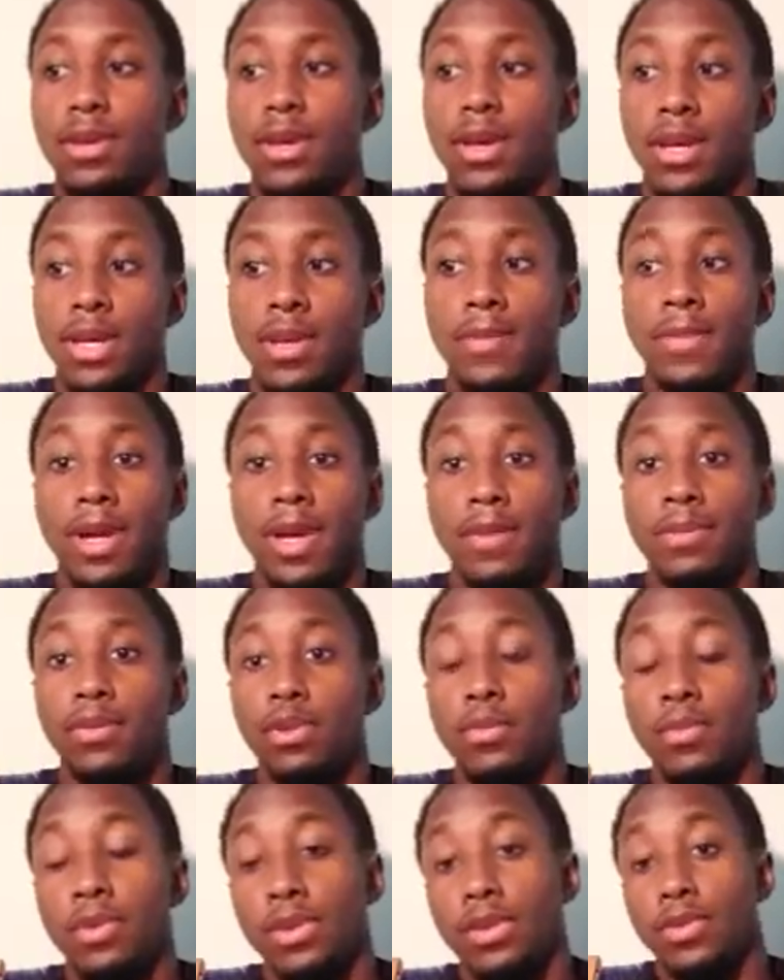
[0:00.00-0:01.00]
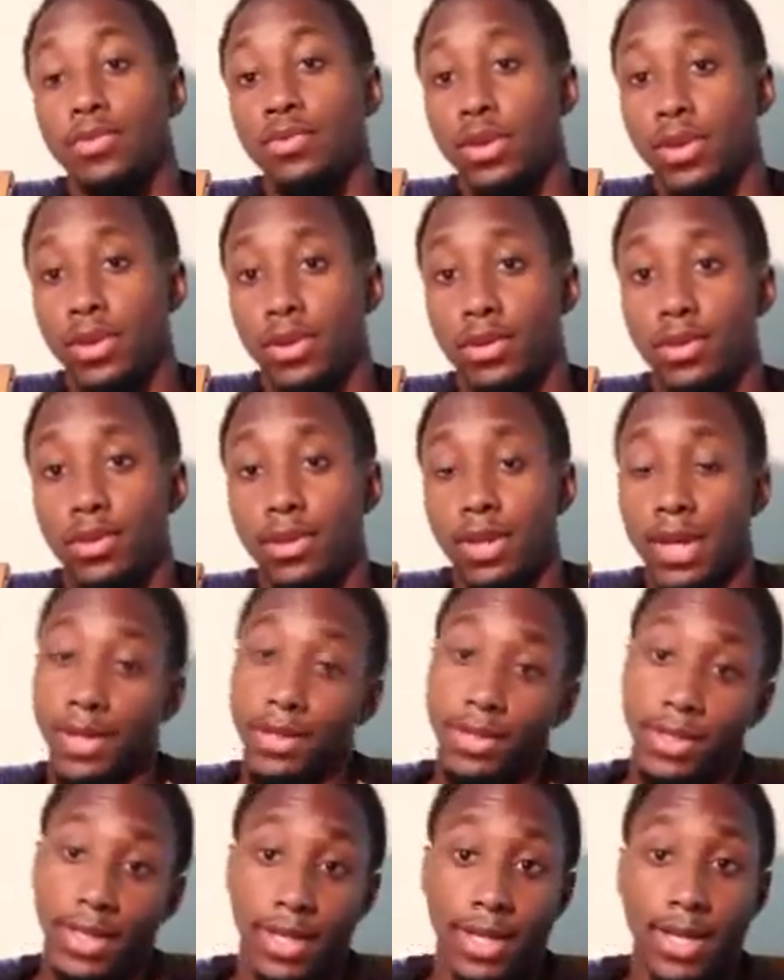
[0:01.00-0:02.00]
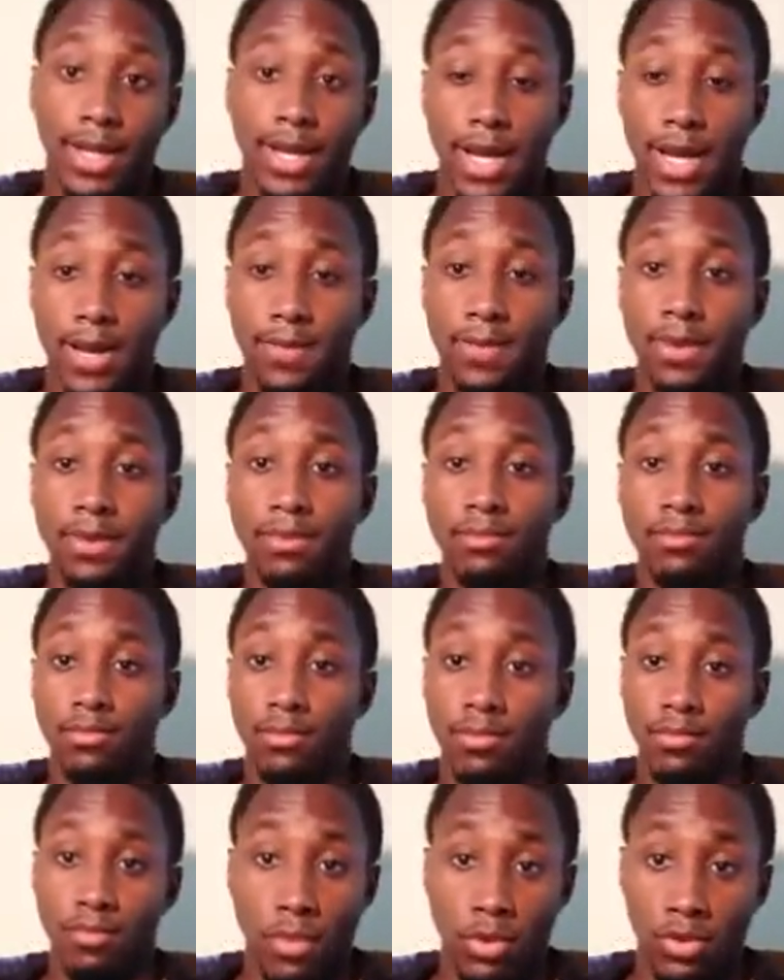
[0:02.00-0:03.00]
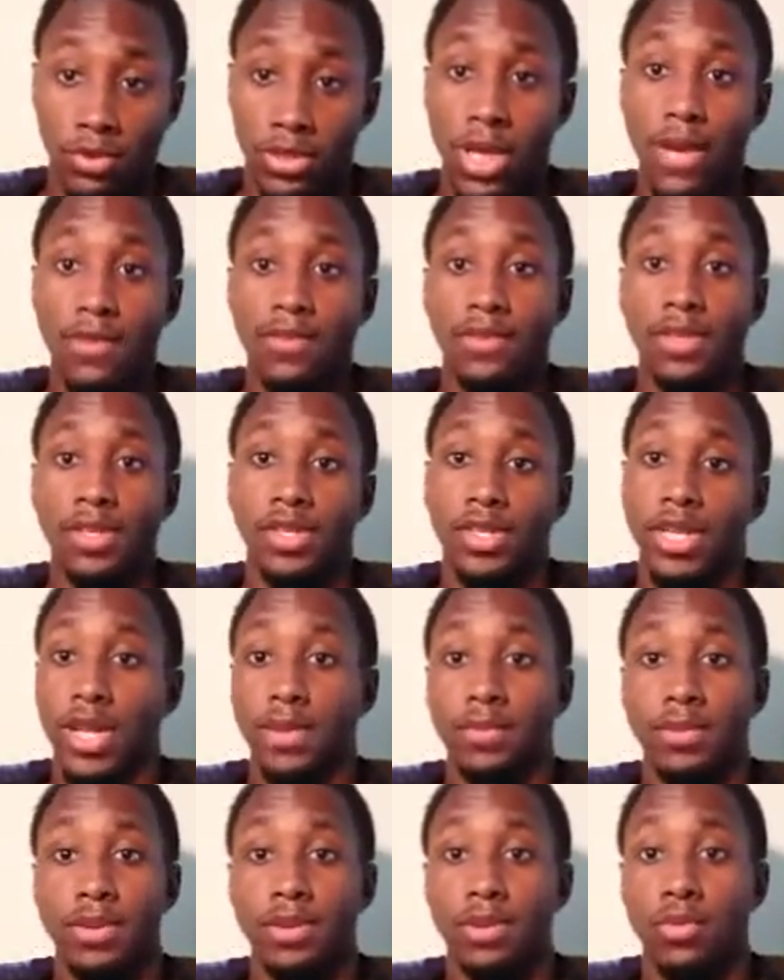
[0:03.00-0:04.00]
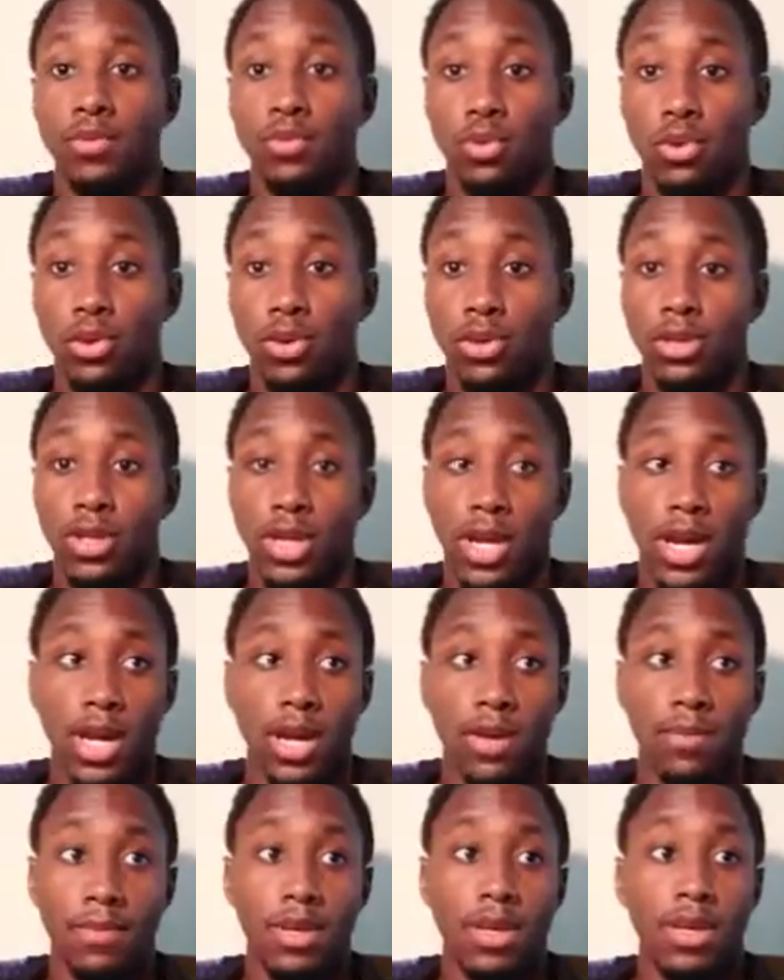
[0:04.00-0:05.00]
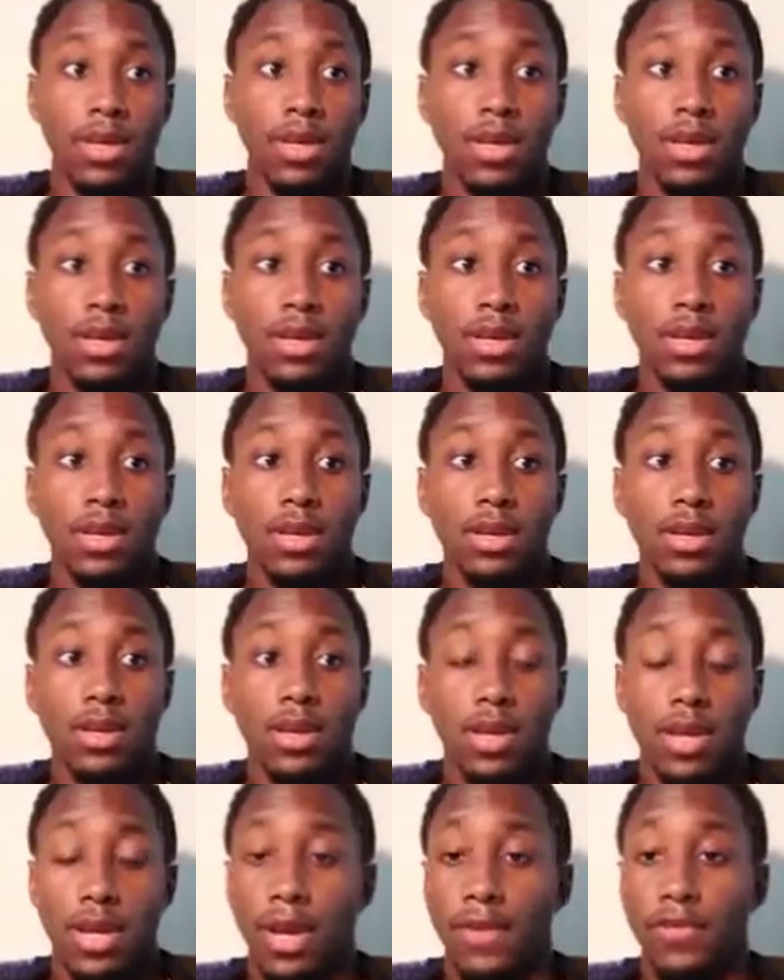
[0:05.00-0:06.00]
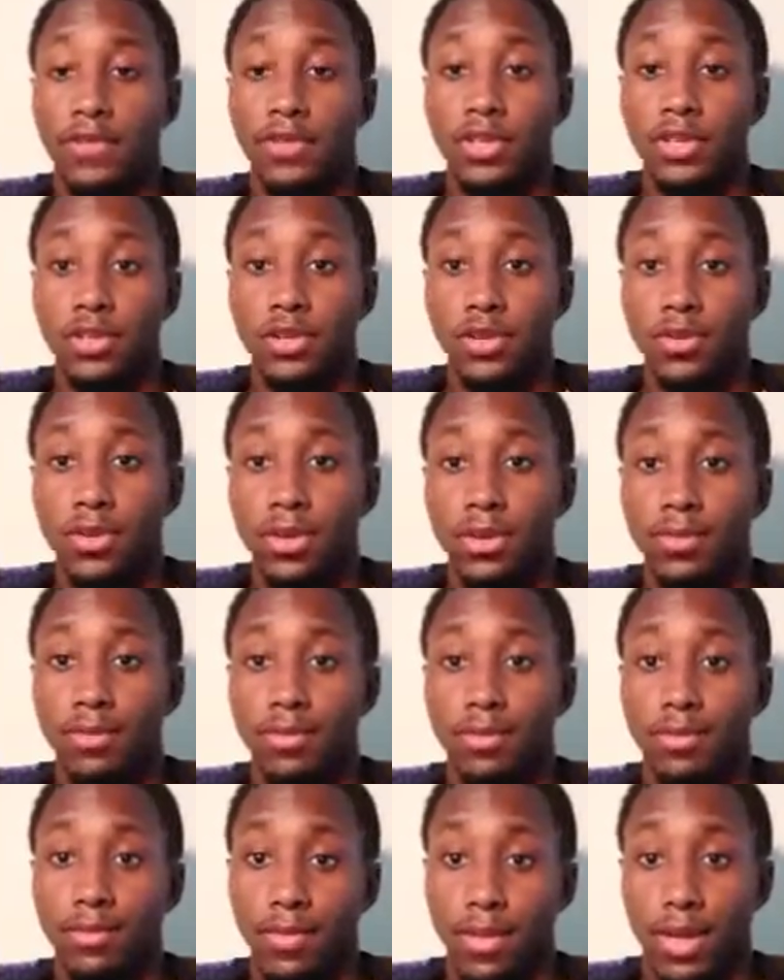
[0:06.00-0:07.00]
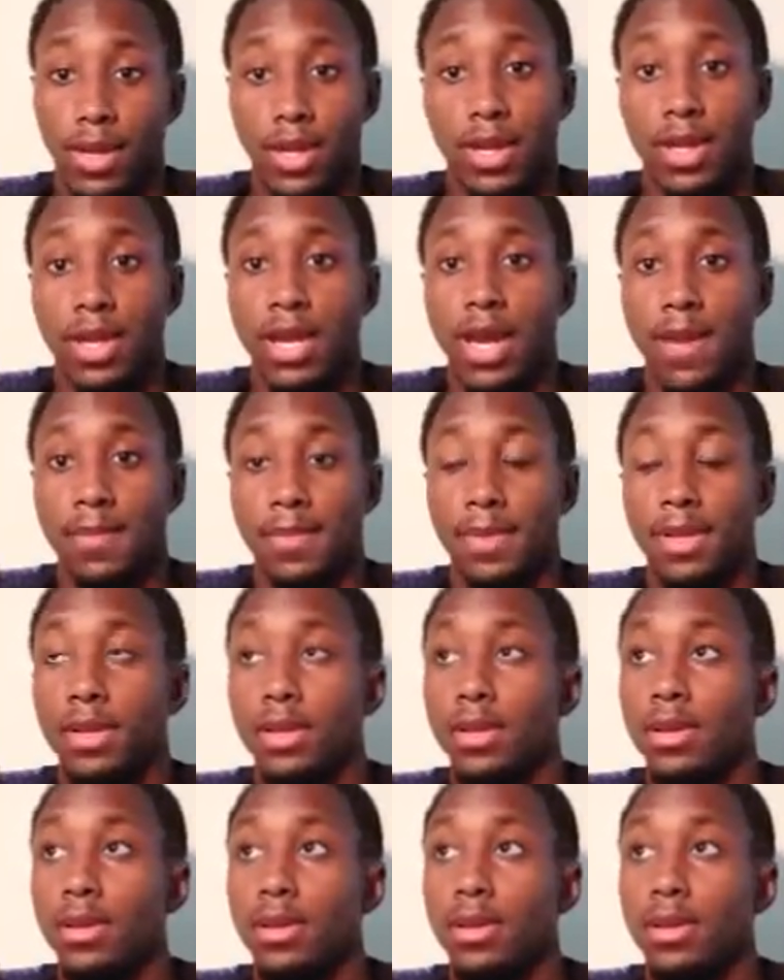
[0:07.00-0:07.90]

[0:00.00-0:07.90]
and get my diploma this winter. Now, can that happen? Most definitely. You just got to put in the work, time, and effort to do it, and it can happen.